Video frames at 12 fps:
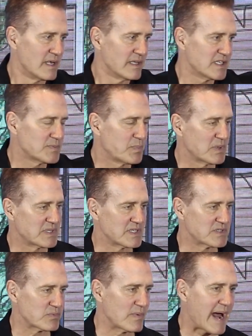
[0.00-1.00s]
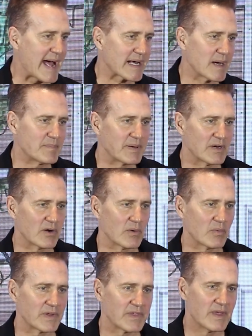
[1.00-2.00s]
let's put this rack up here
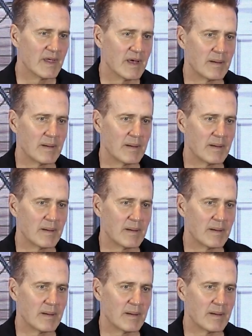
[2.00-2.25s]
with